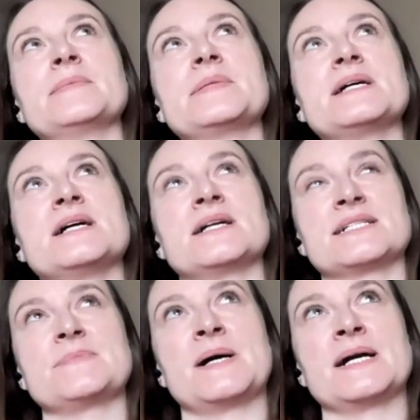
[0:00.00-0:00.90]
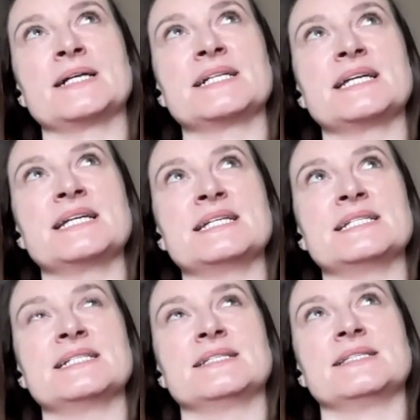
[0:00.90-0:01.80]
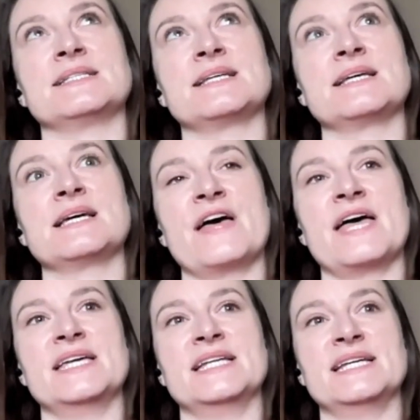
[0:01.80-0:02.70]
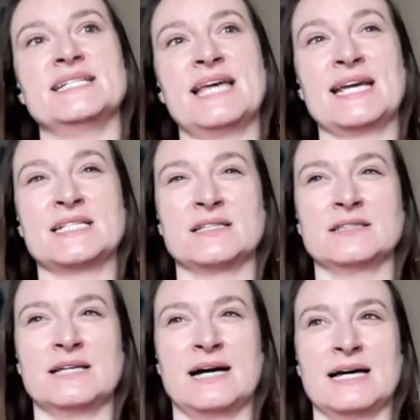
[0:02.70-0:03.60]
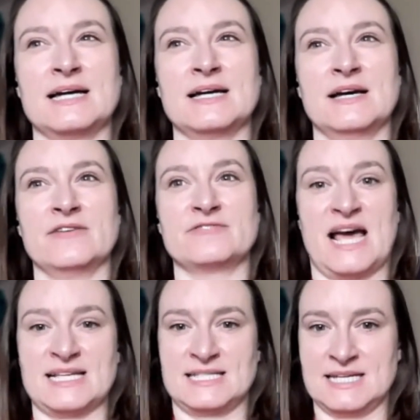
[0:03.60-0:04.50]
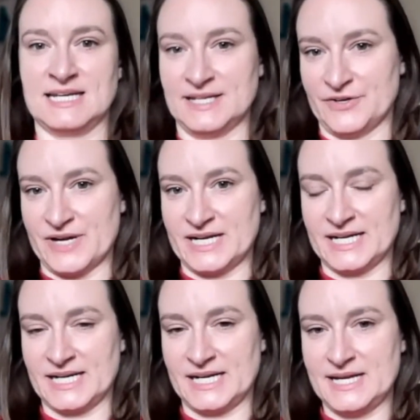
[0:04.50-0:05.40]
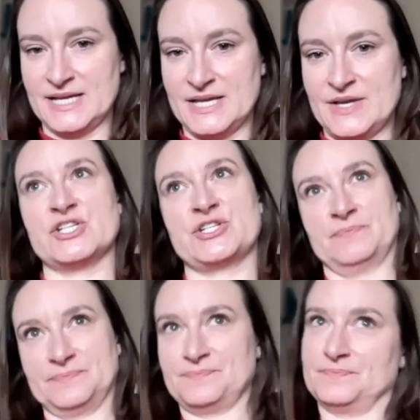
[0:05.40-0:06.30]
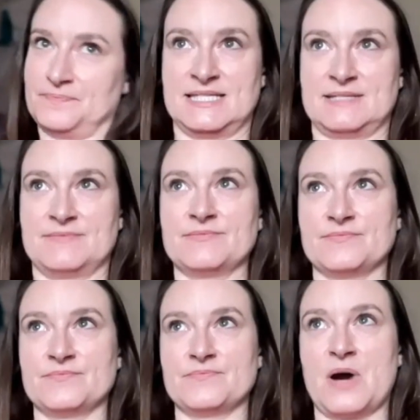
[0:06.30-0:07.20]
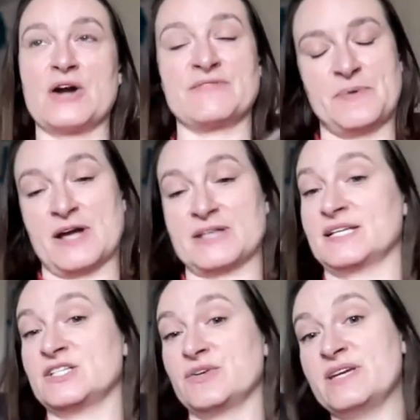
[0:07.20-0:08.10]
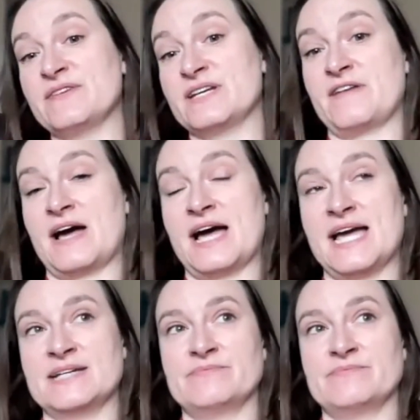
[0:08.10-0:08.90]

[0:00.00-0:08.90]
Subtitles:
Probably the hardest part is that it takes a lot of testing and iterating, which is part of the process. So even if